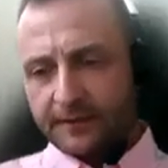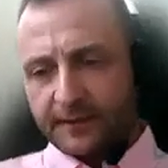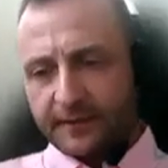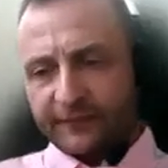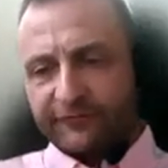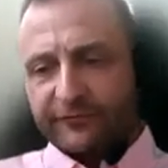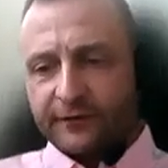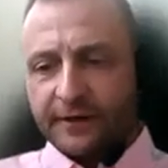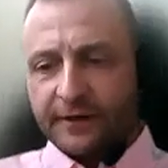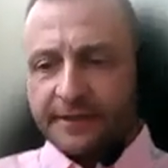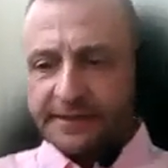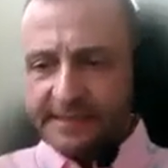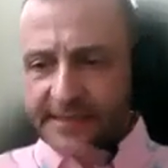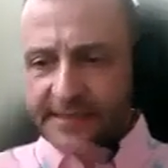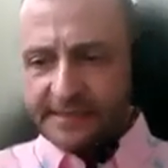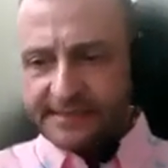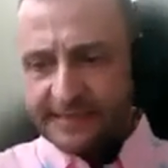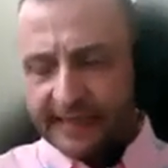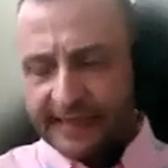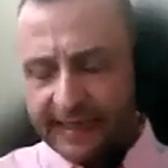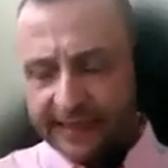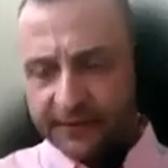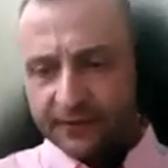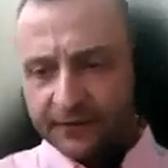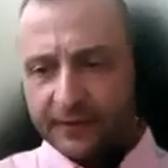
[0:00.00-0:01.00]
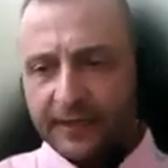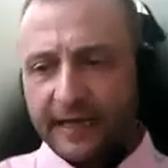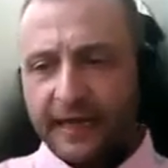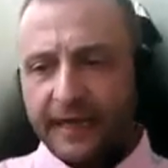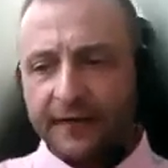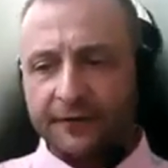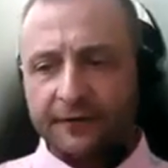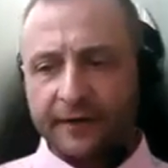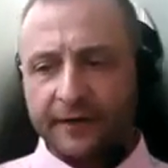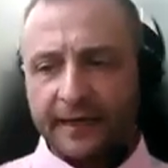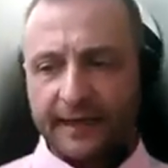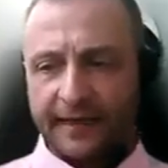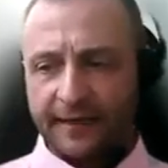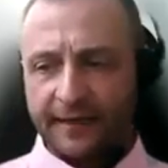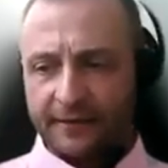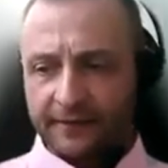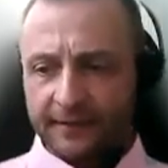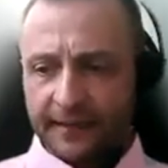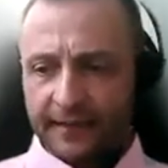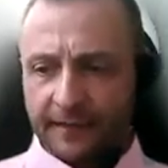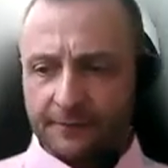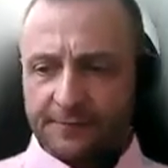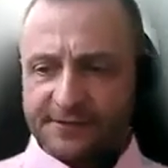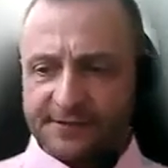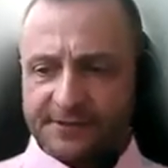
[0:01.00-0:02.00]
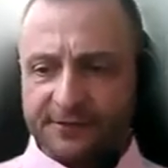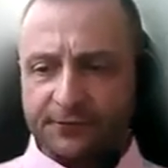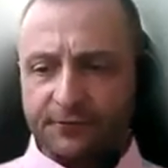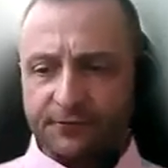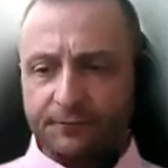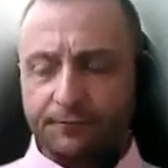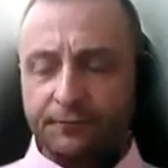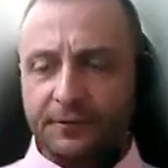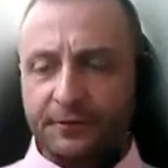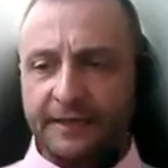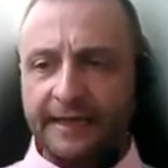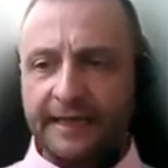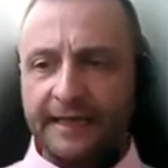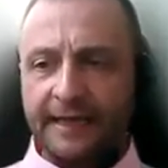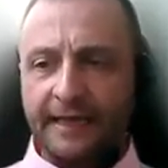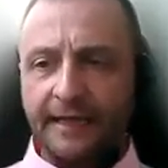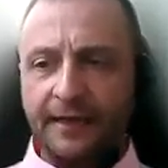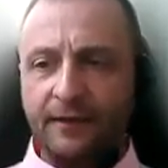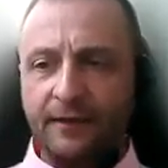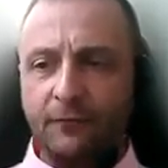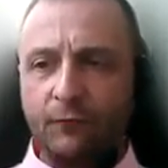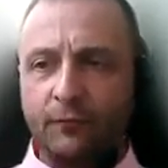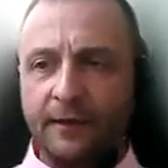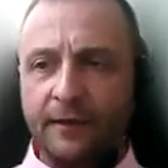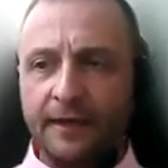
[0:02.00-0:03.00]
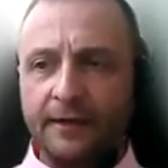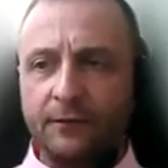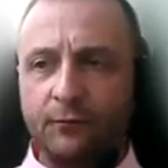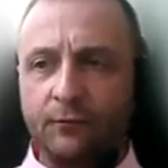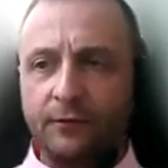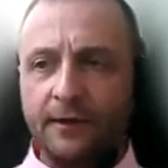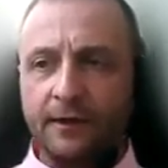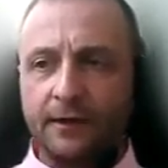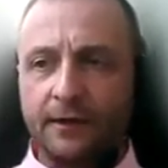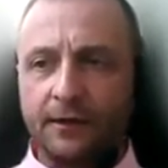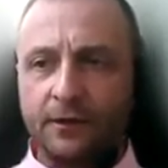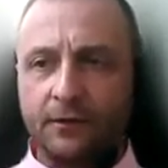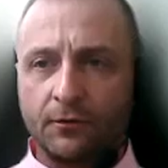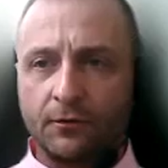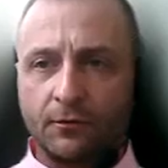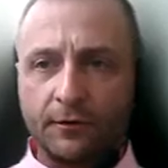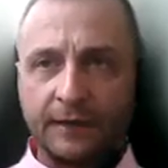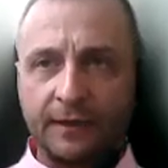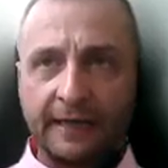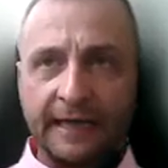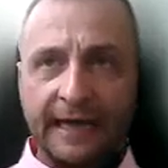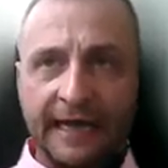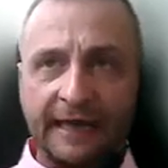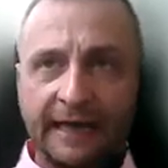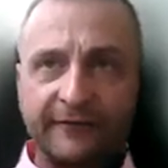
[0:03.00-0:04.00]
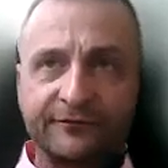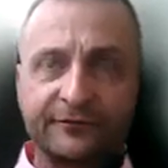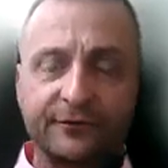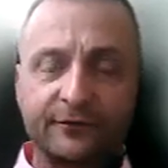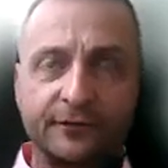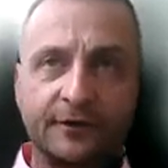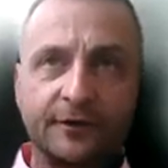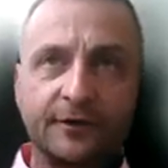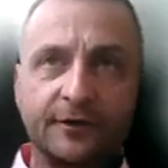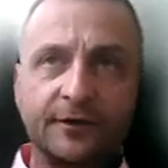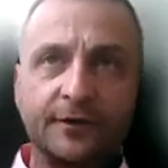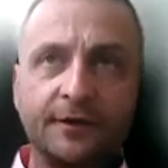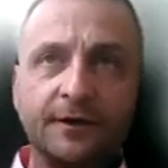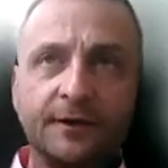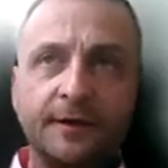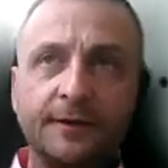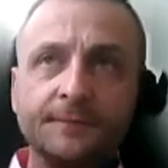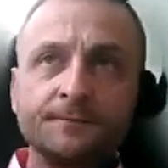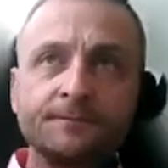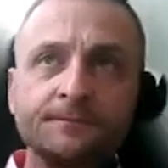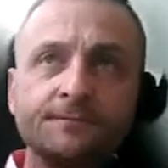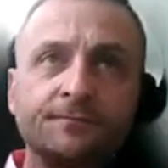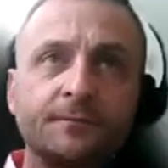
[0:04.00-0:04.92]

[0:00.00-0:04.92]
The forensic side, on the other hand, comes into play when we are going after